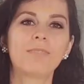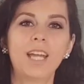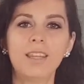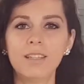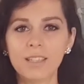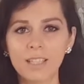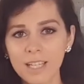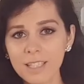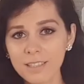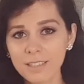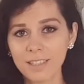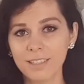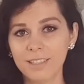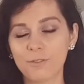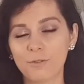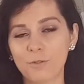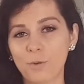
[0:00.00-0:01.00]
And the last
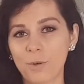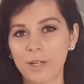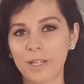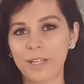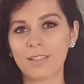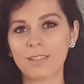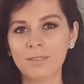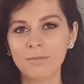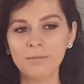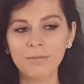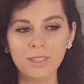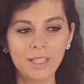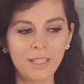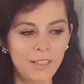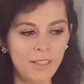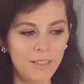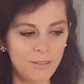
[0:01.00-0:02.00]
kind of orgasm
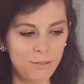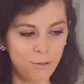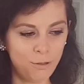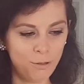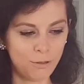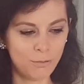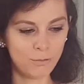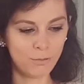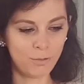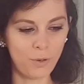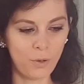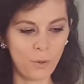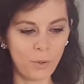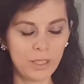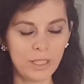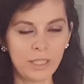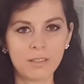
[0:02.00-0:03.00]
is, you know,
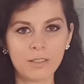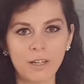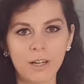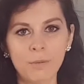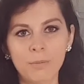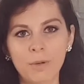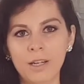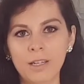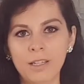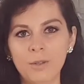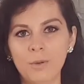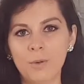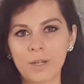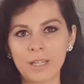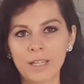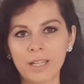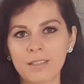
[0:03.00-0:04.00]
entire body
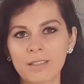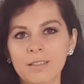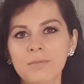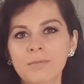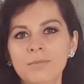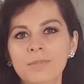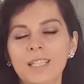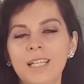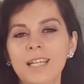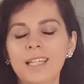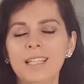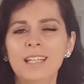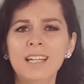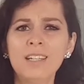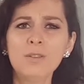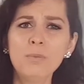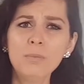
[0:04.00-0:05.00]
orgasm.
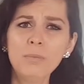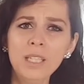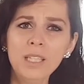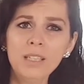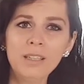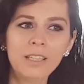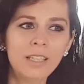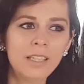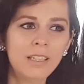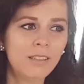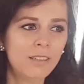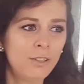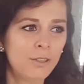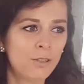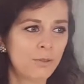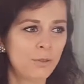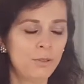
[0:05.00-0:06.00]
And I don't mean that,
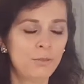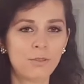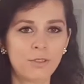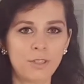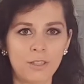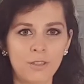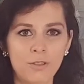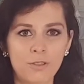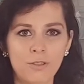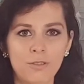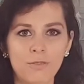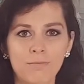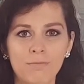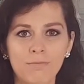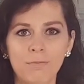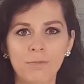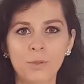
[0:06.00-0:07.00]
you know, you touch
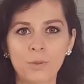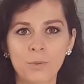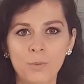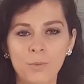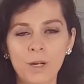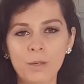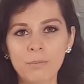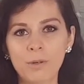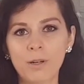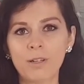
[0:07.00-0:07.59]
your one part